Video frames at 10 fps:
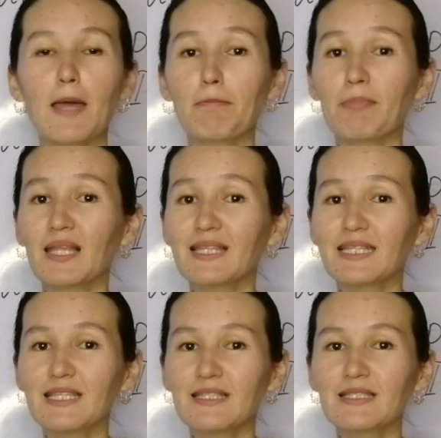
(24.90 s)

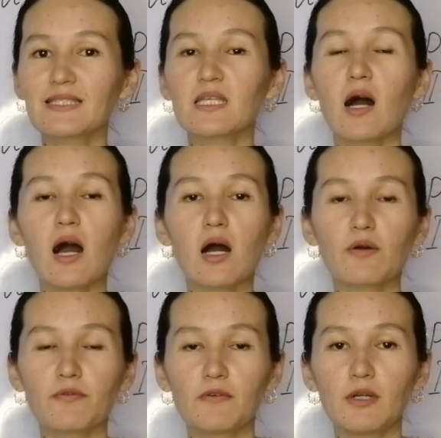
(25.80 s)
abilities,
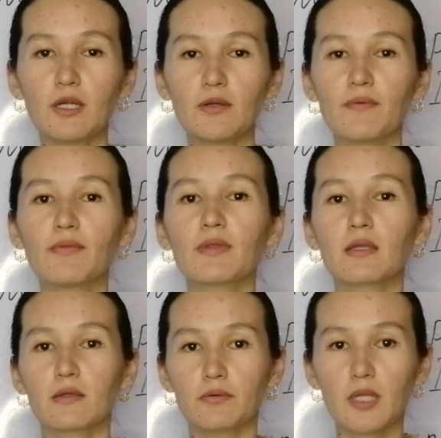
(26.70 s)
offer,
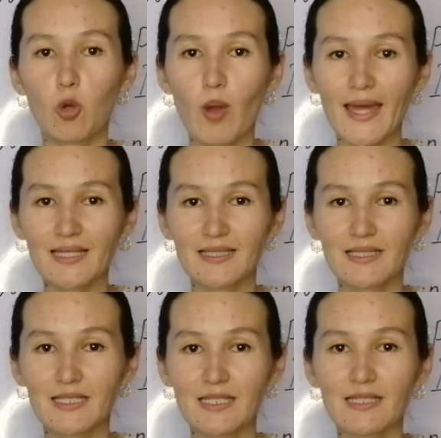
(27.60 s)

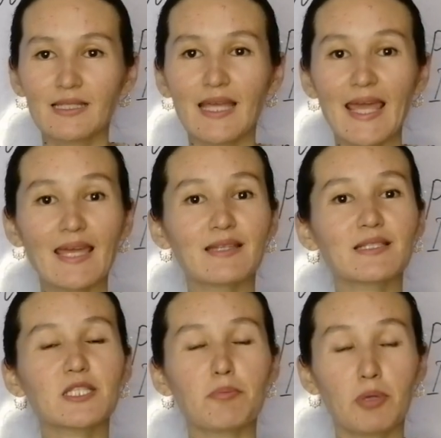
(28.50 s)
request,
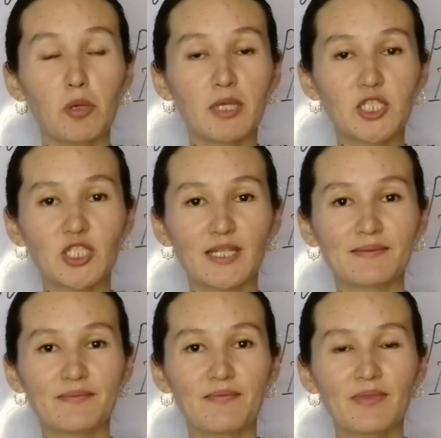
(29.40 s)
and
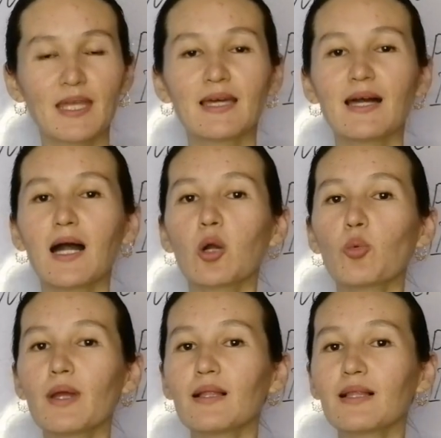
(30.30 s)
permission.
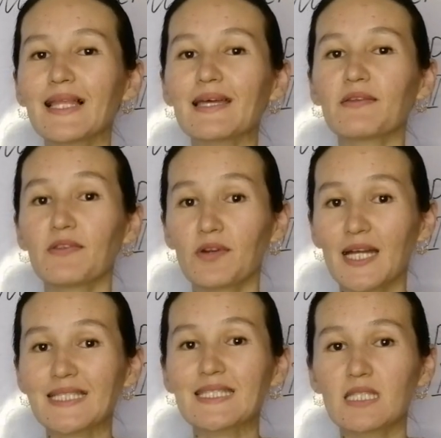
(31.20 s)
Well, there
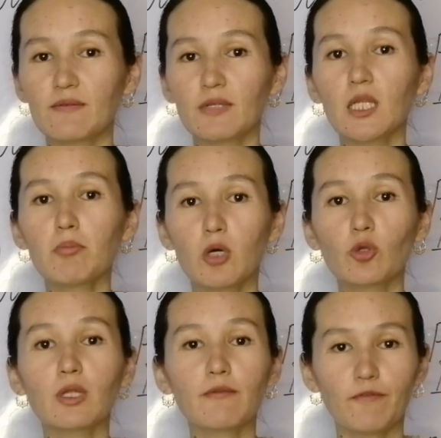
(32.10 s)
are several
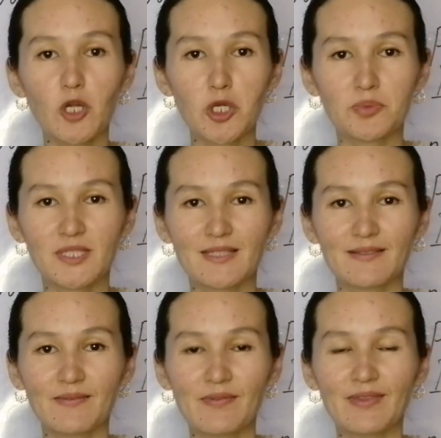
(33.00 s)
modal verbs,
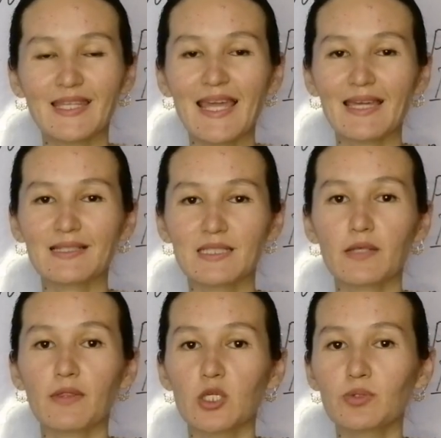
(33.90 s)
and
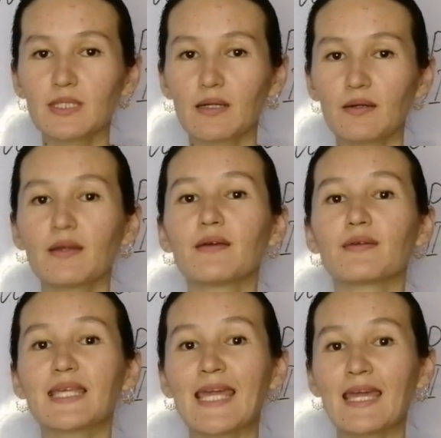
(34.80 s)
those are
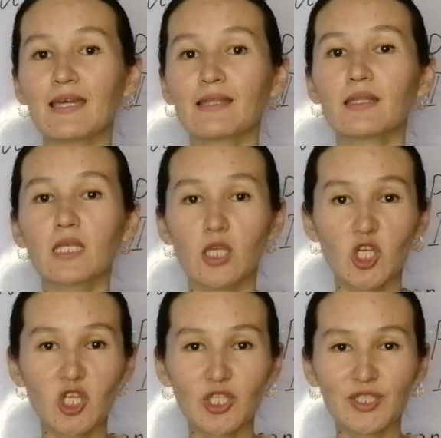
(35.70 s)
can,
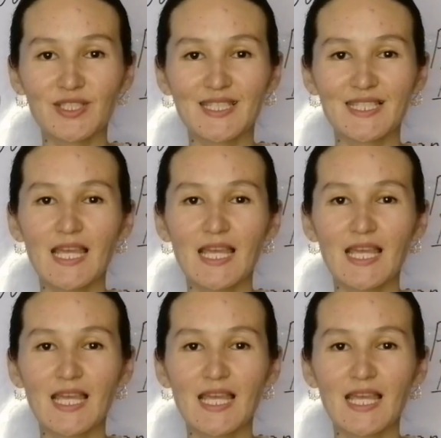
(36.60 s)
could,